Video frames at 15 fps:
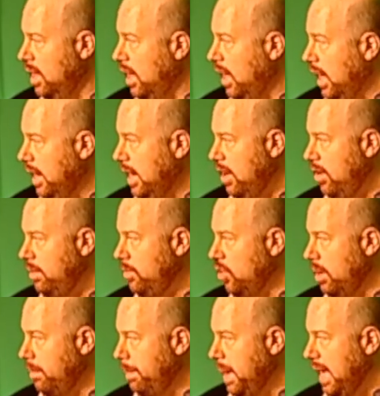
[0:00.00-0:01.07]
And now I'm
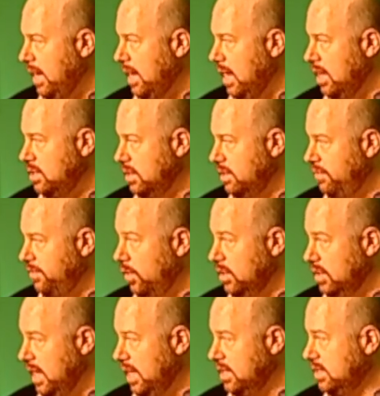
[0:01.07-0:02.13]
going back out to the full
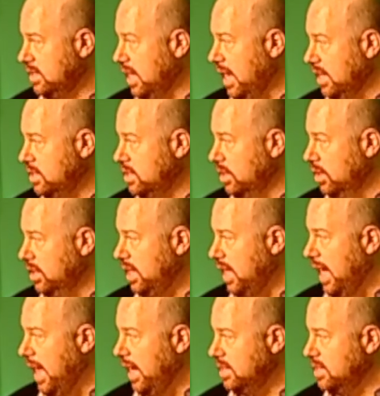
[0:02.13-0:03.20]
data set to look
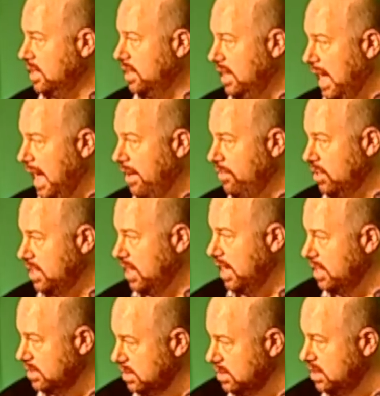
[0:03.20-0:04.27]
at the
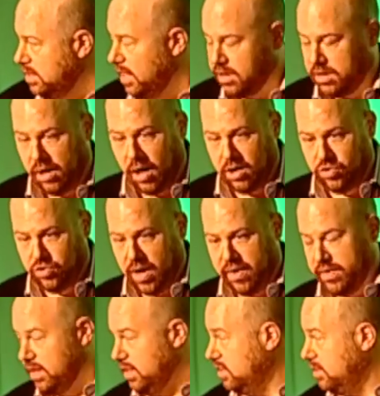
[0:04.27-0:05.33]
advertisers that are
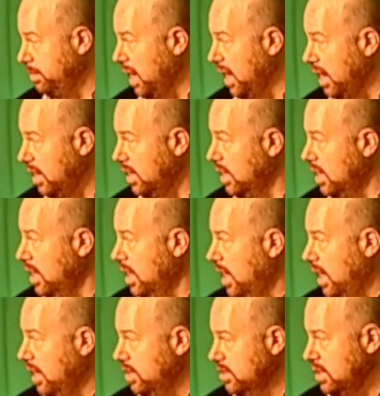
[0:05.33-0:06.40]
driving this spike.
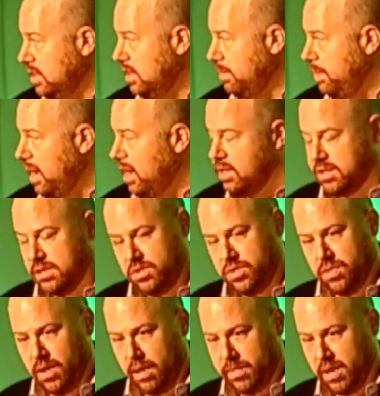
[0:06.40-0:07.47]
And using the comparison
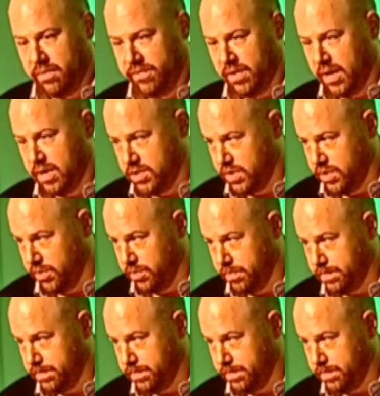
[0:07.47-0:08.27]
tool, I'm going to find two.